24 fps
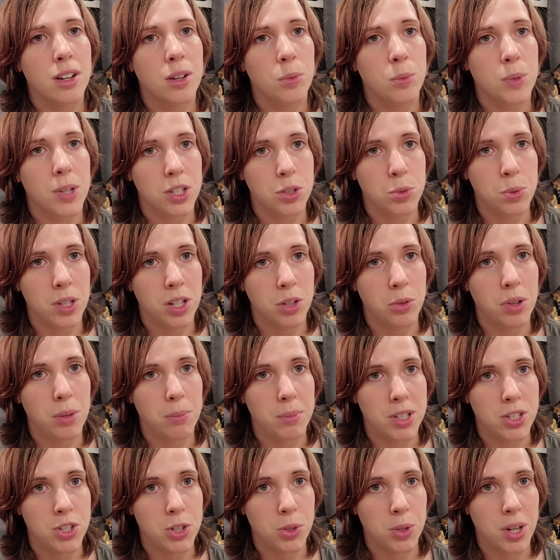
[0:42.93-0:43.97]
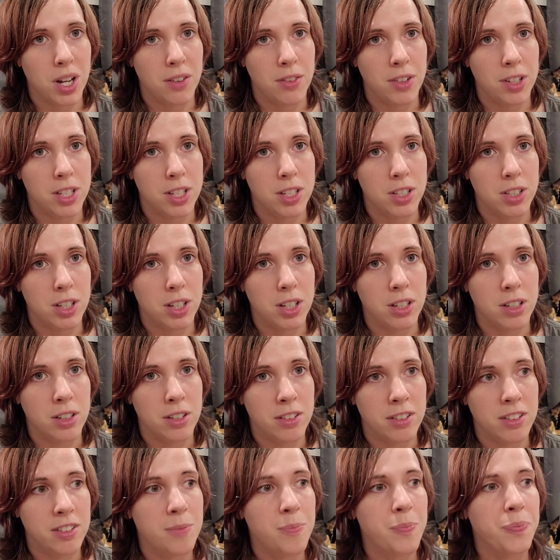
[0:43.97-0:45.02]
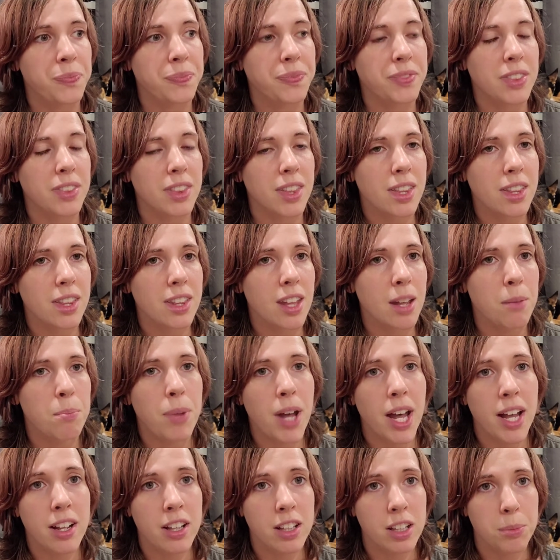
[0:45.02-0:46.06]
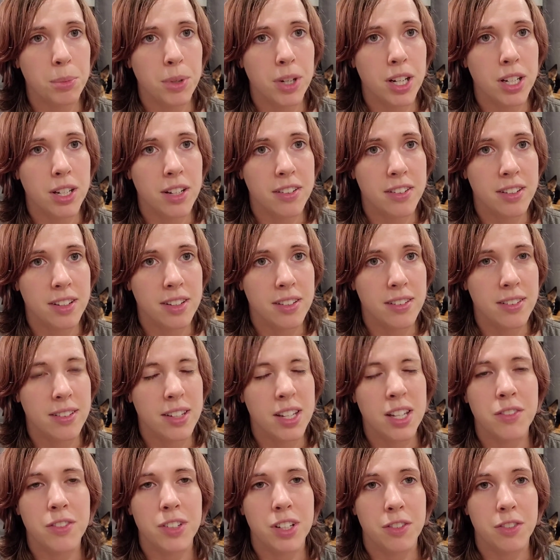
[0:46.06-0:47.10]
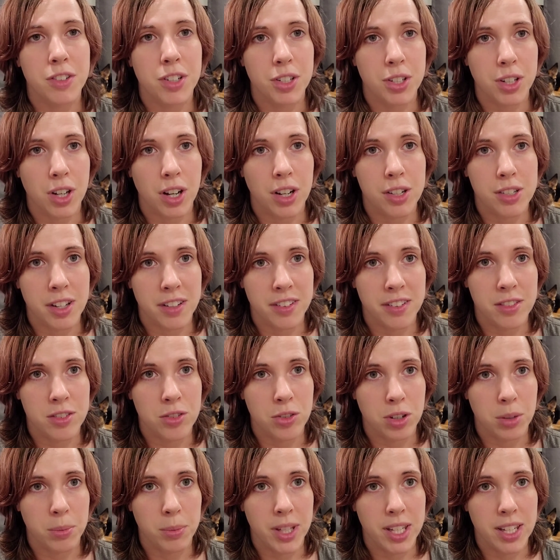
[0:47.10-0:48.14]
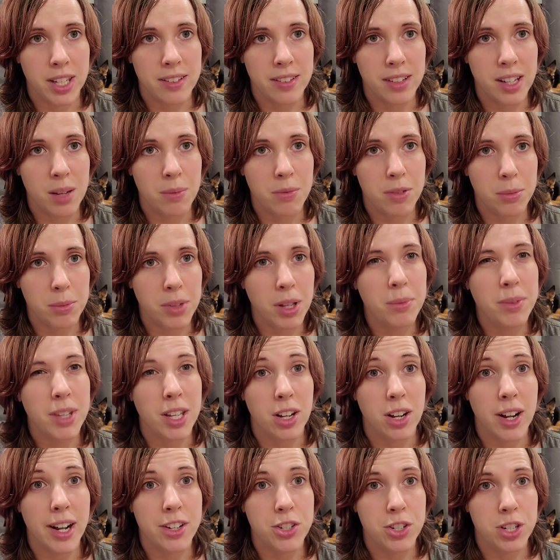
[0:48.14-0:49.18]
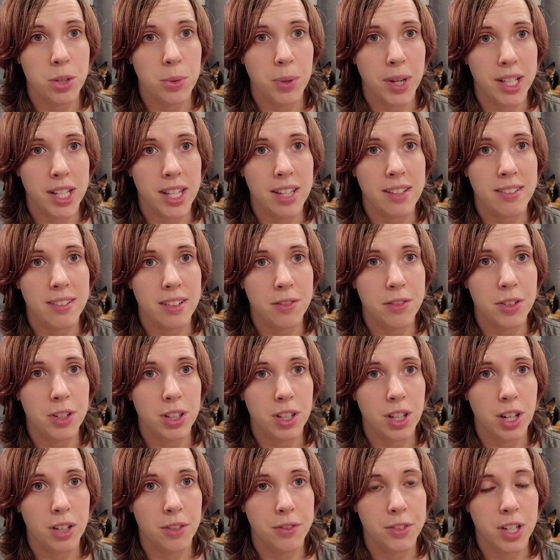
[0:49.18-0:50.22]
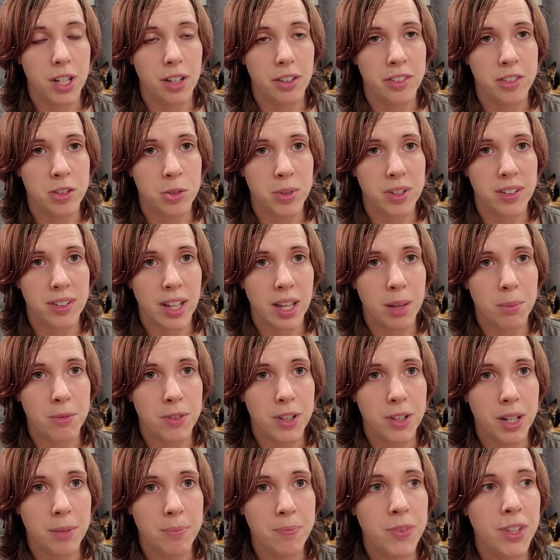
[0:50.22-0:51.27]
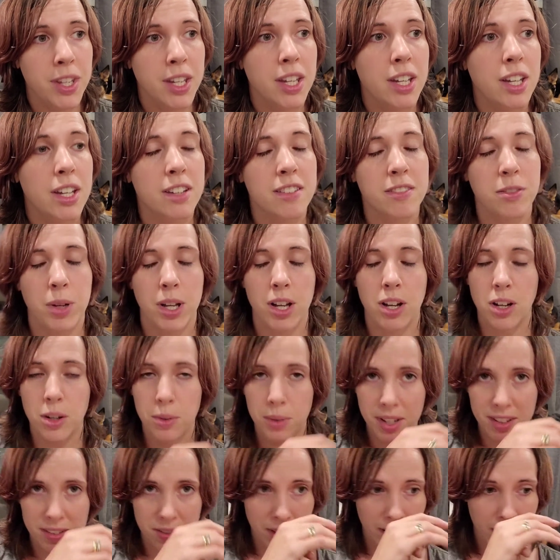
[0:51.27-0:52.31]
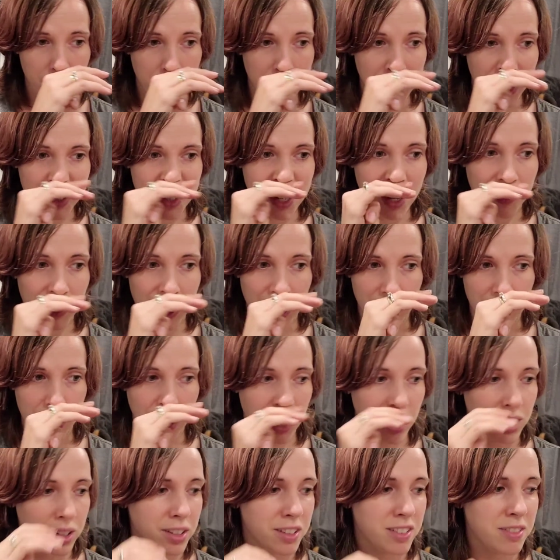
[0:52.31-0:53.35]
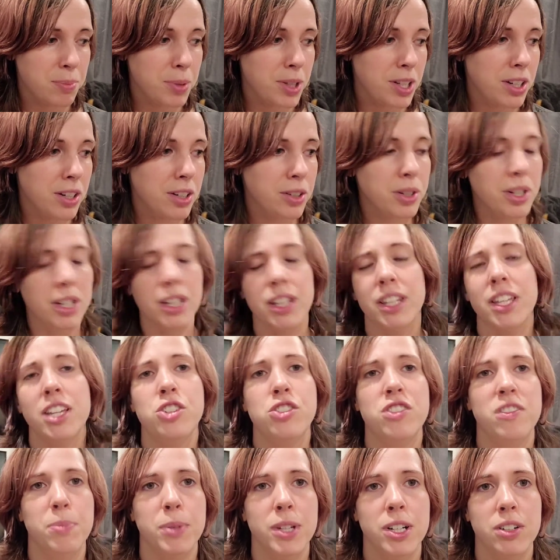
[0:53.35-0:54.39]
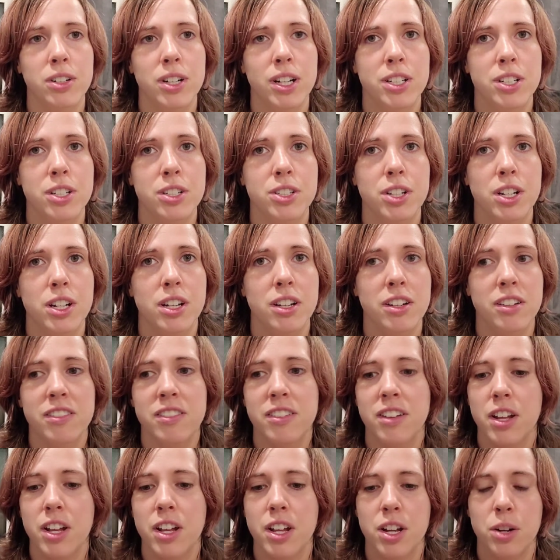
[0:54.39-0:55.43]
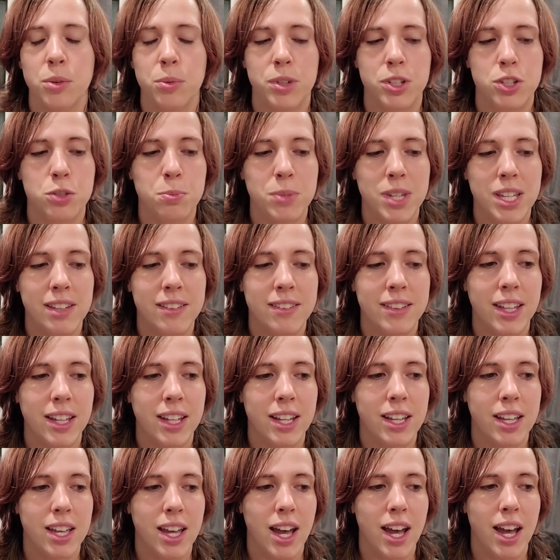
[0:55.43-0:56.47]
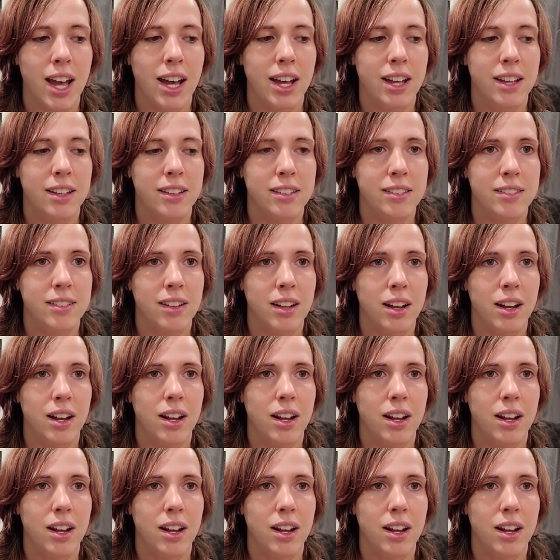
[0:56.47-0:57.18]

watch what equipment you have on your dogs. Back clip harnesses, even if your dog doesn't normally escape from them, they are actually quite easy for a lot of dogs to escape from. So I always recommend having a collar splitter or a leash splitter on your dogs, which means that it has